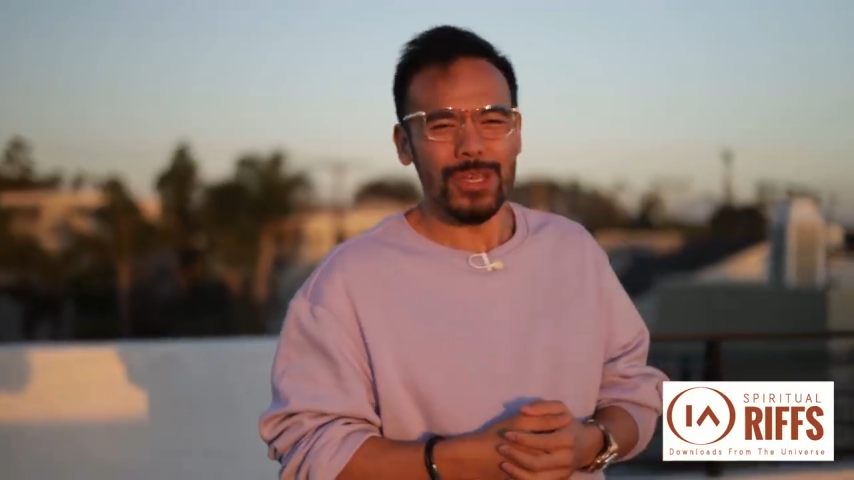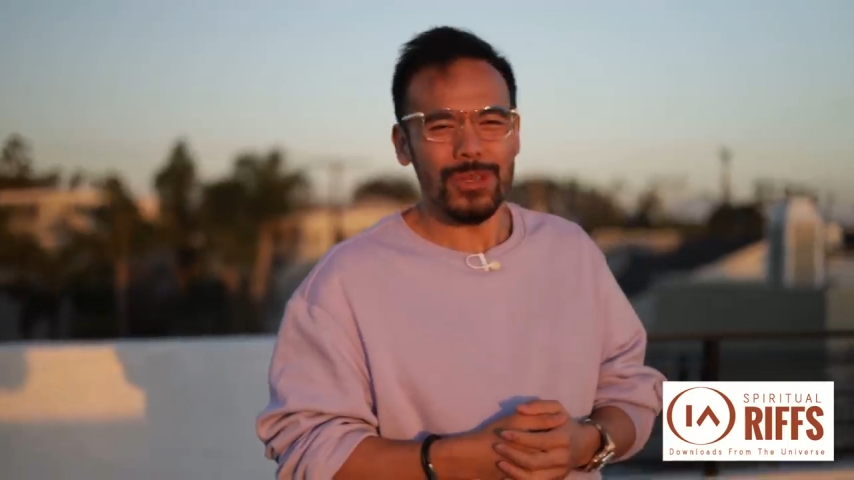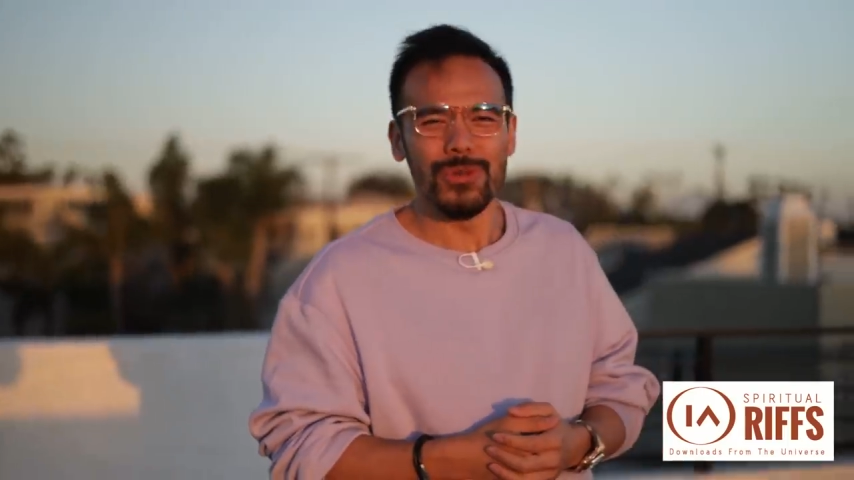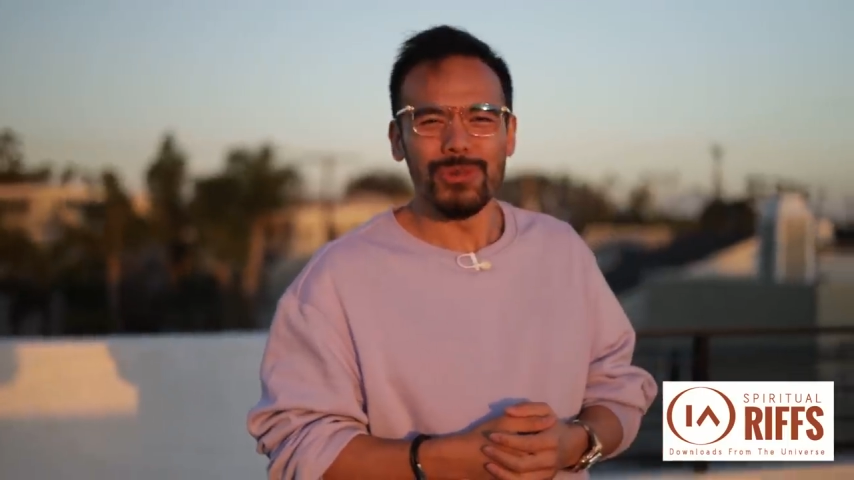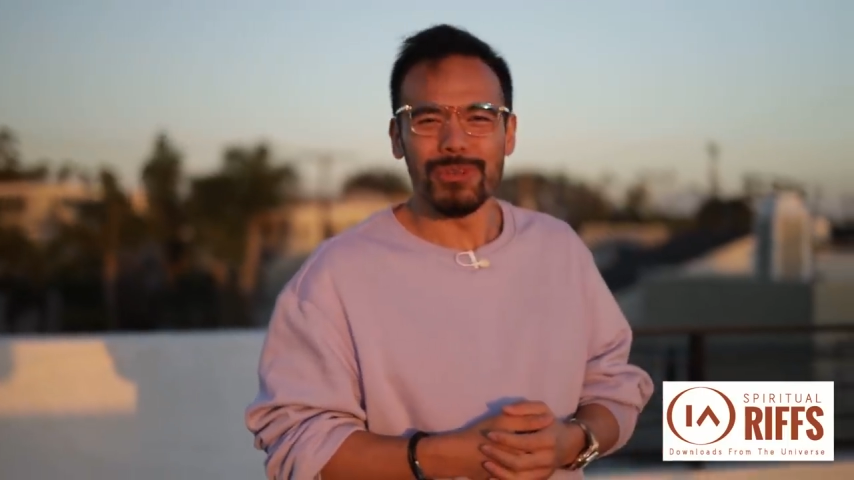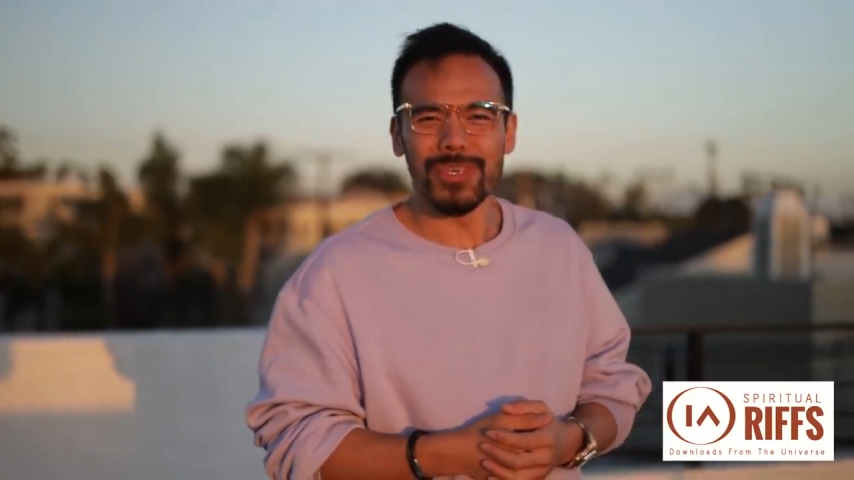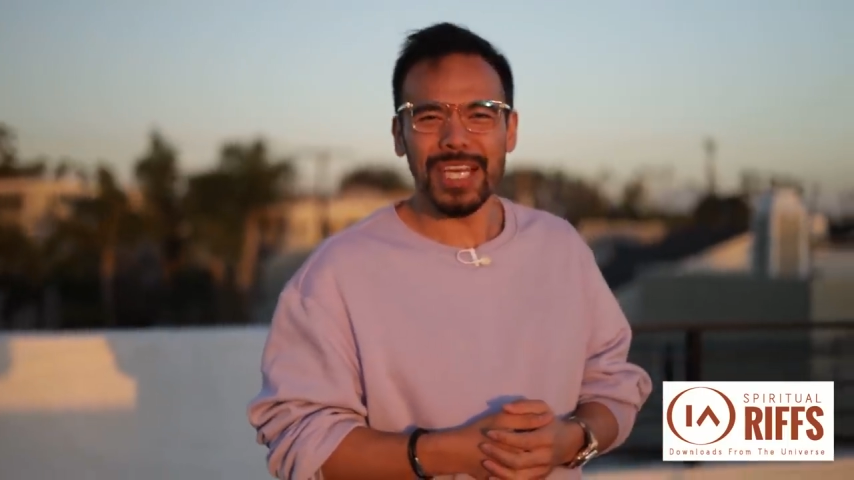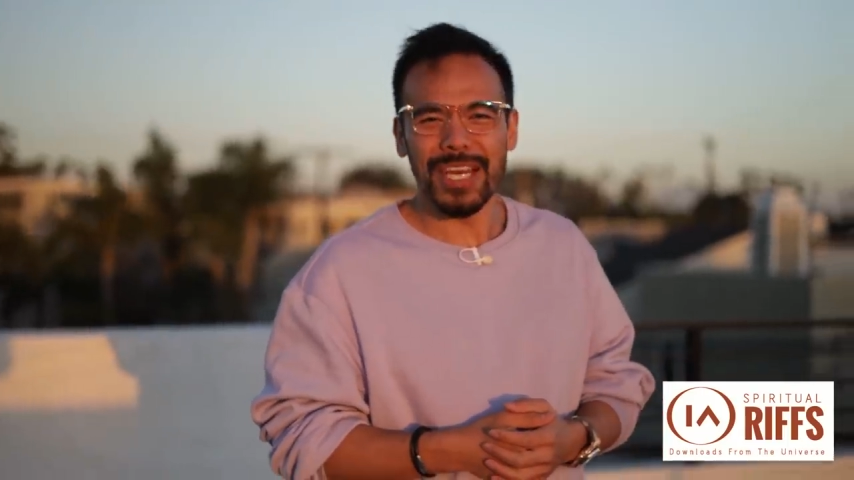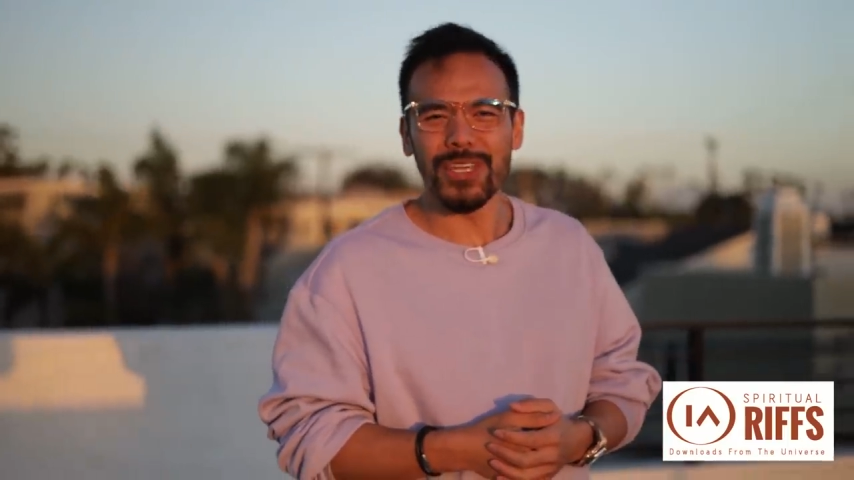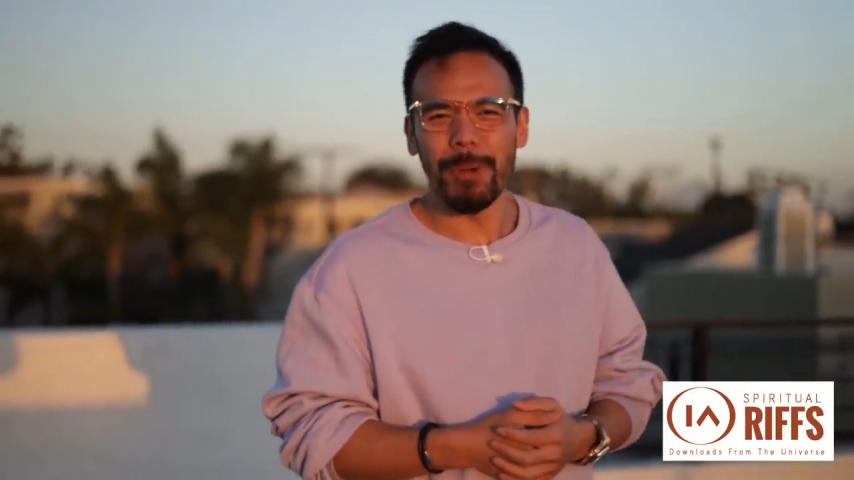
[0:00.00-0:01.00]
the universe
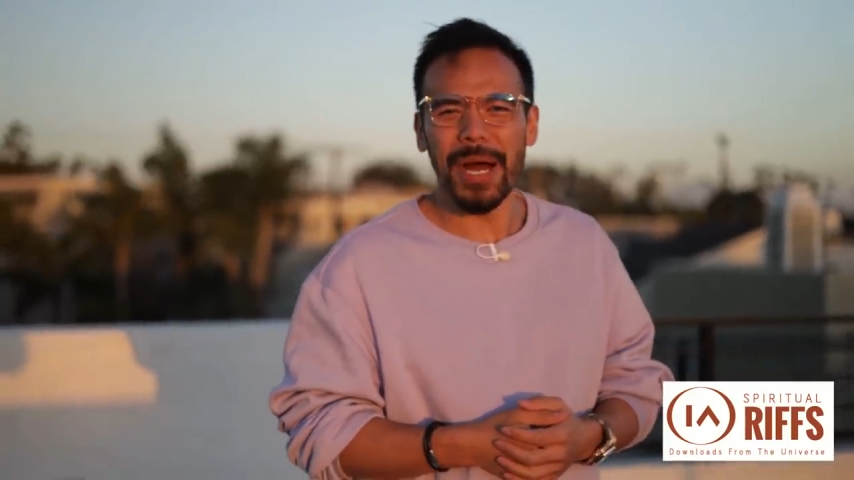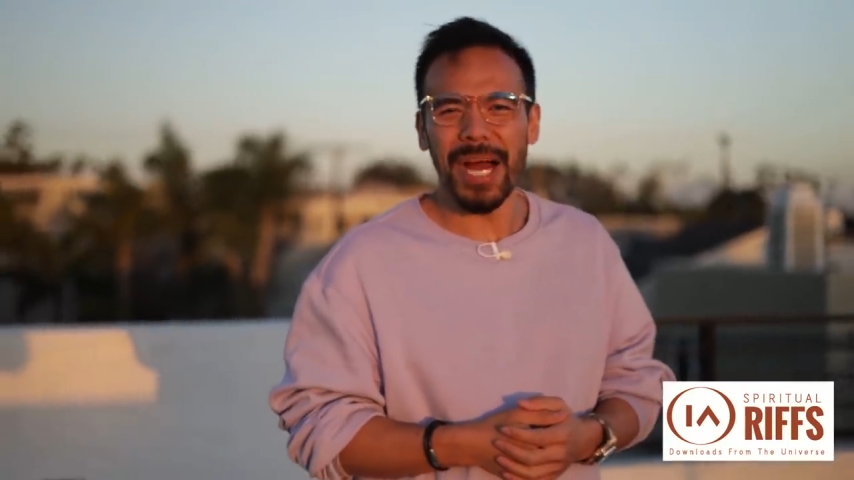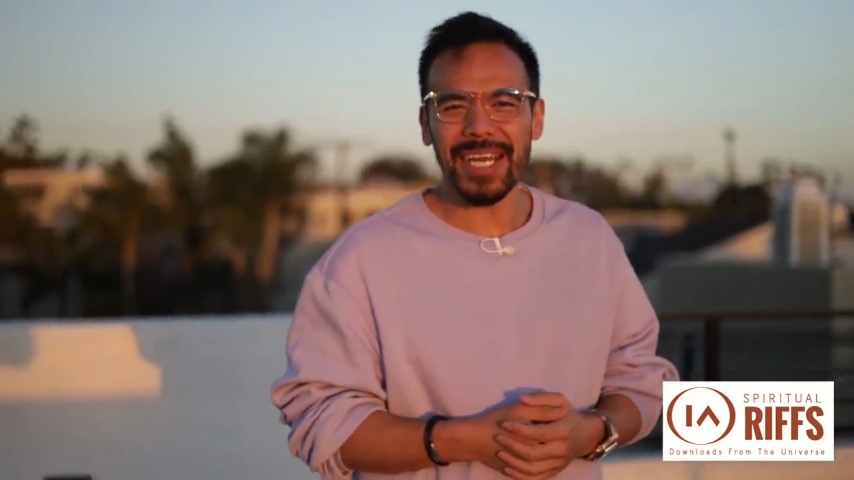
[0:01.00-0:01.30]
has our back,